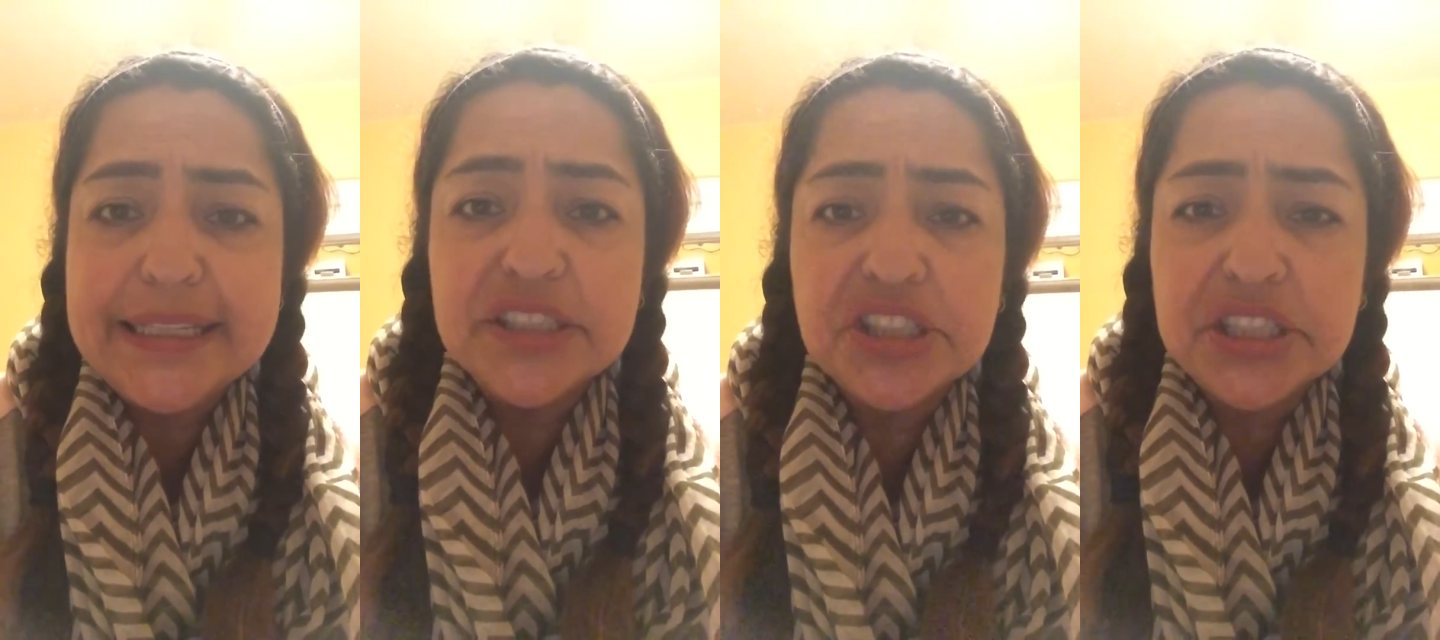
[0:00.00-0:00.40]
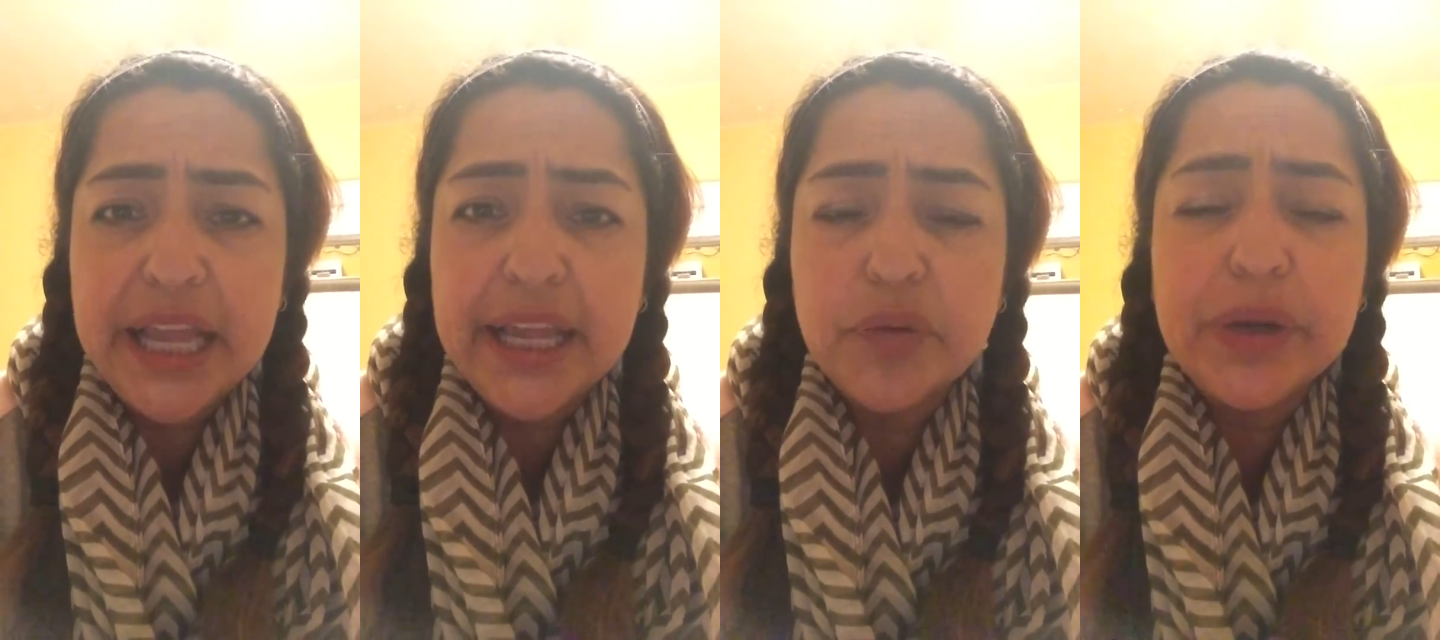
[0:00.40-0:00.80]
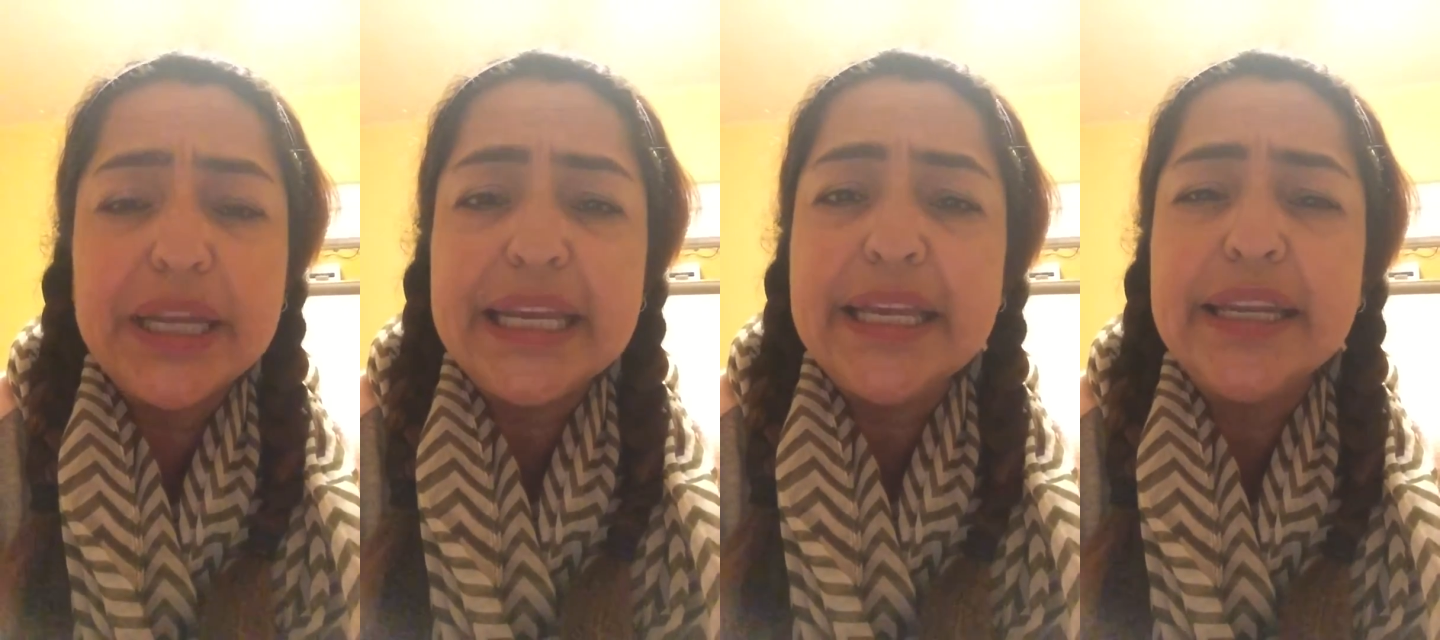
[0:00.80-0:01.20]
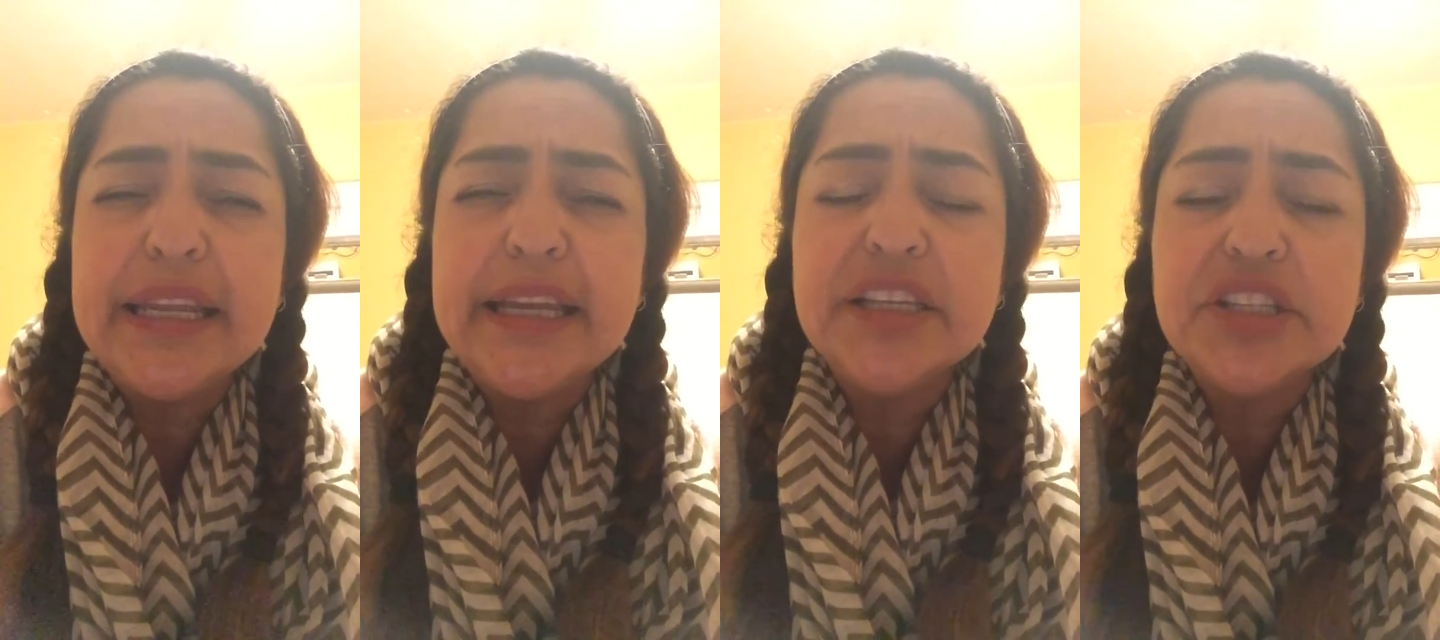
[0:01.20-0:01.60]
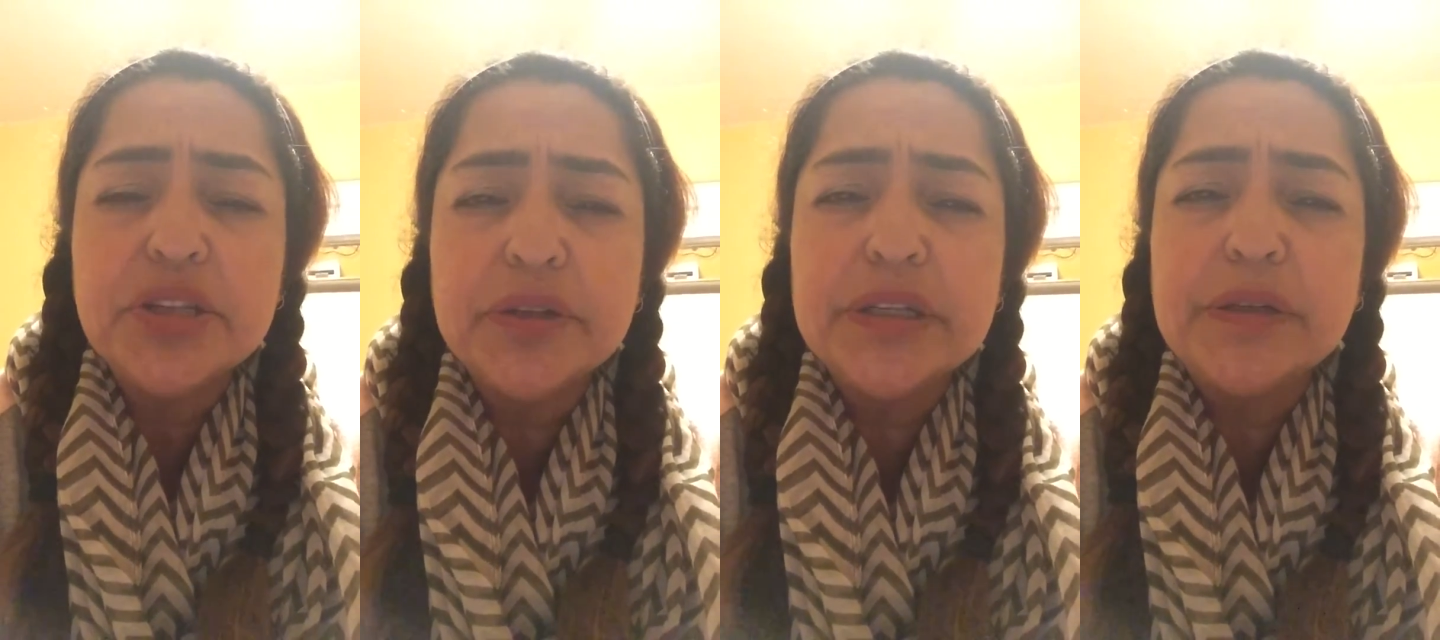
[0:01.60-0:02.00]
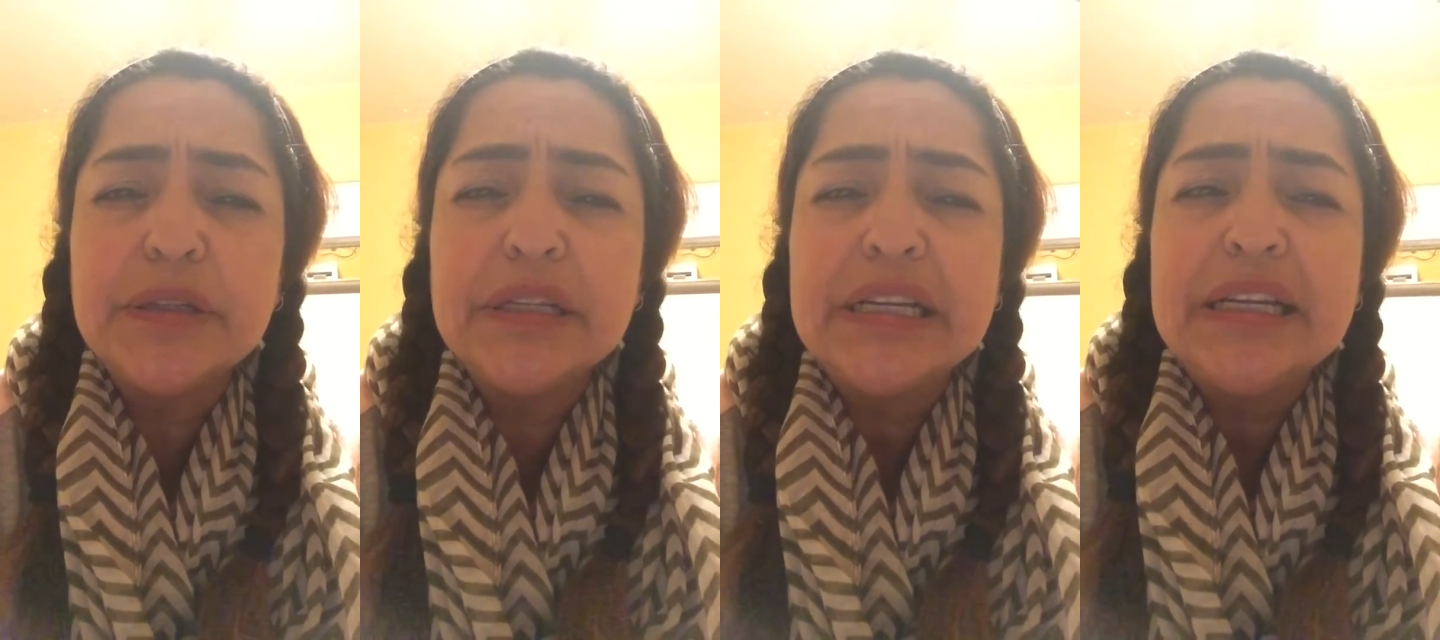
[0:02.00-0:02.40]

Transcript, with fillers: his shade, when in eternal